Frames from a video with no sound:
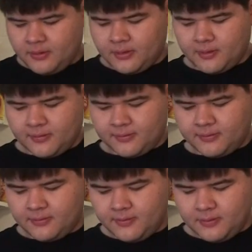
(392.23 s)

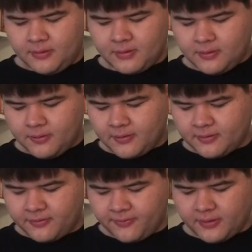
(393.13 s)
is you can do
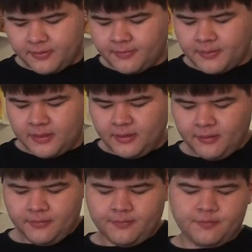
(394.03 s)
this from
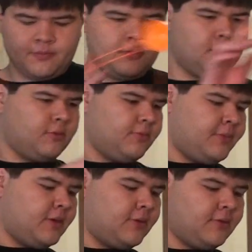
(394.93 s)
here, you
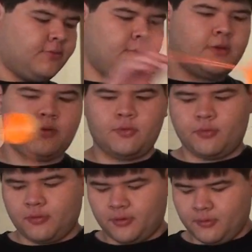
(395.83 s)
spin it this way,
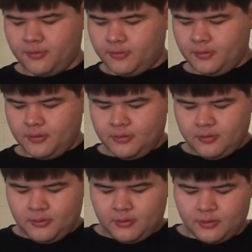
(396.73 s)
or
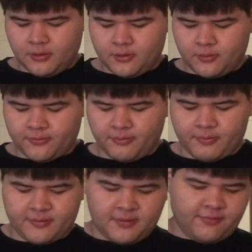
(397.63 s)
you can do it from
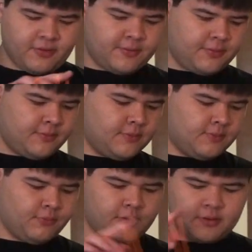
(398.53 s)
a Z-flip,
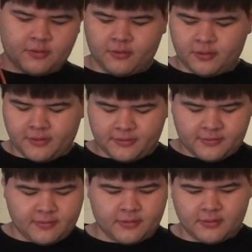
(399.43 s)
you bring it
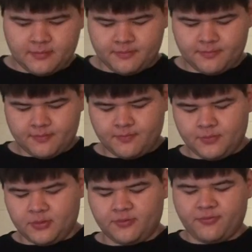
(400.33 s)
across,
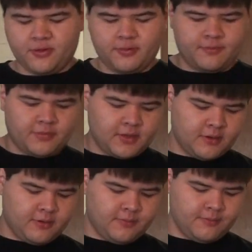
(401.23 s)
do it from
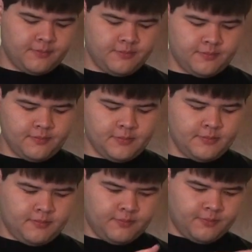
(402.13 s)
there,
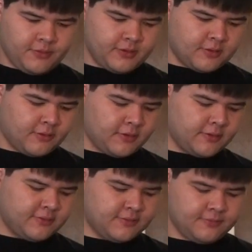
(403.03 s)
bring it
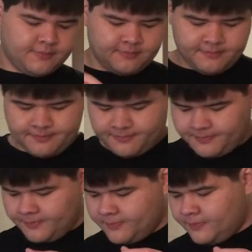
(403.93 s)
across.
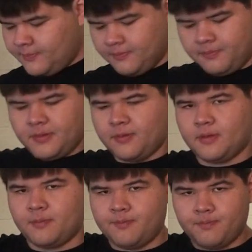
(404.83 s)

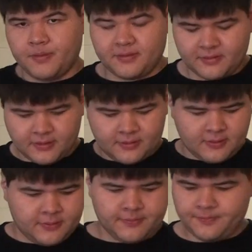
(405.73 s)
Anyway, basic idea,